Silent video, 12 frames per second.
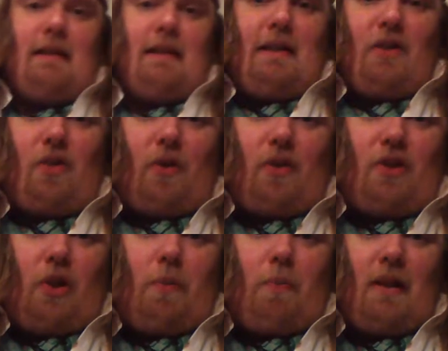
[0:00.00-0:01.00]
It's got the
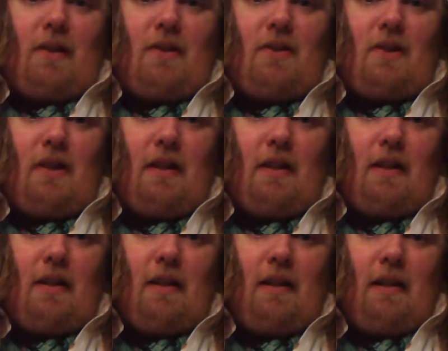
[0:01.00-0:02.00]
two pillars,
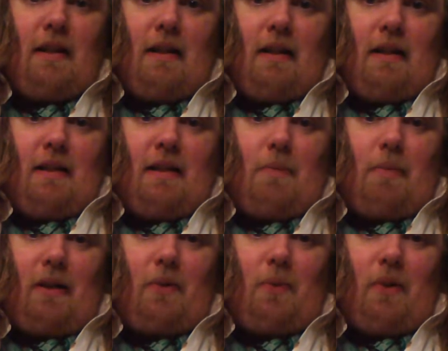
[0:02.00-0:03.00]
the
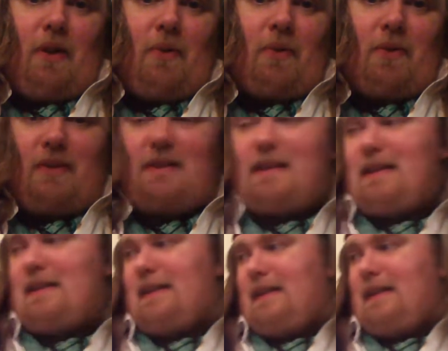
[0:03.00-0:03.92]
black and white one still.